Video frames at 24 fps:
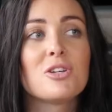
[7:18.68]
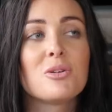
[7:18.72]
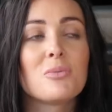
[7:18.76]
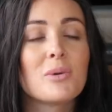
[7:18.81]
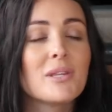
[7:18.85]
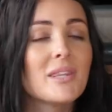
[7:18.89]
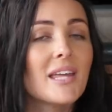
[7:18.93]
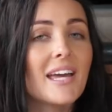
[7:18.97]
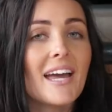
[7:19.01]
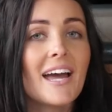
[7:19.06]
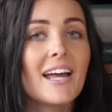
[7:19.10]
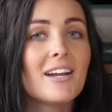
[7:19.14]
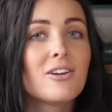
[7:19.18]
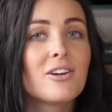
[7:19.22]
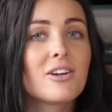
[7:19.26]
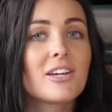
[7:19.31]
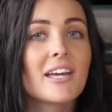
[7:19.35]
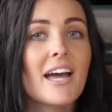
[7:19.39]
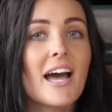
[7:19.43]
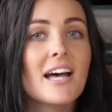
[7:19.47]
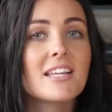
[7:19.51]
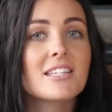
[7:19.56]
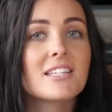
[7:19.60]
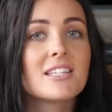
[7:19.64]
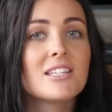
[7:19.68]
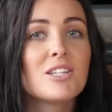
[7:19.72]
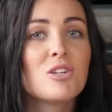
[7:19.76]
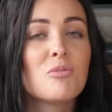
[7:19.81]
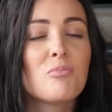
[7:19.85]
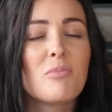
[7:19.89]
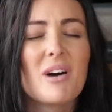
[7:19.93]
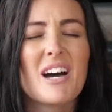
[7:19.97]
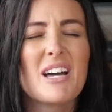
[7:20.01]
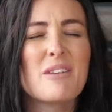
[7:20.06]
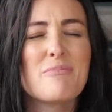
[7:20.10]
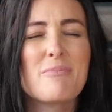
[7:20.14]
you, when they had no gas in them,
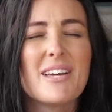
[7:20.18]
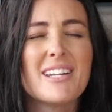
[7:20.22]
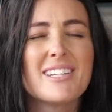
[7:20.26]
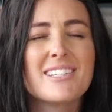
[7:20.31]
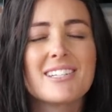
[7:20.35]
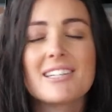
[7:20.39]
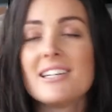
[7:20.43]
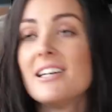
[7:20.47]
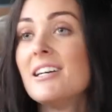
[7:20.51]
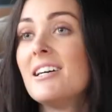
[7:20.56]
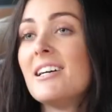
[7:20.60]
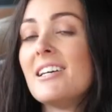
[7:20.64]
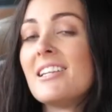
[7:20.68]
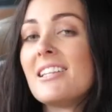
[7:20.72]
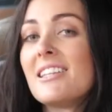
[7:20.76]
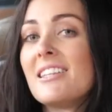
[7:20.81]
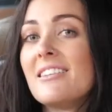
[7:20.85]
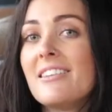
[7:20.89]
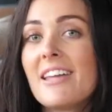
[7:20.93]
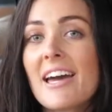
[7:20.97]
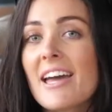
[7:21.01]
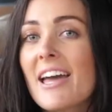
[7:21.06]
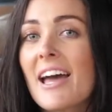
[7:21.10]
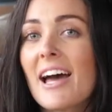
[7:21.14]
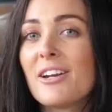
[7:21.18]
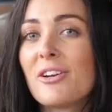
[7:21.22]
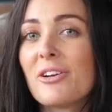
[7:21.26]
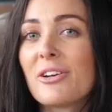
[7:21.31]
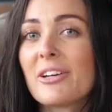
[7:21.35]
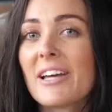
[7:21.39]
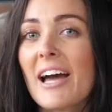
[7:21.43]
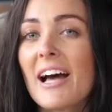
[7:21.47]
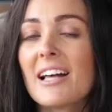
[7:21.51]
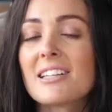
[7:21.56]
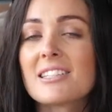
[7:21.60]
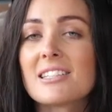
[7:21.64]
I meant they had no
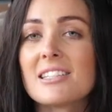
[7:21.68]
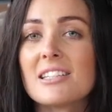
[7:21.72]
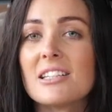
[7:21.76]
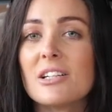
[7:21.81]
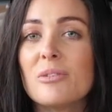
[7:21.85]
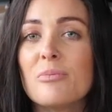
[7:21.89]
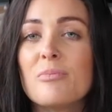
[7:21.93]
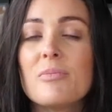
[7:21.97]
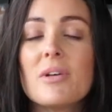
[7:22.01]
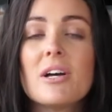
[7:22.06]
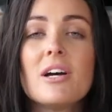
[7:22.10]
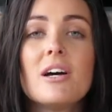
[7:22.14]
gas in them.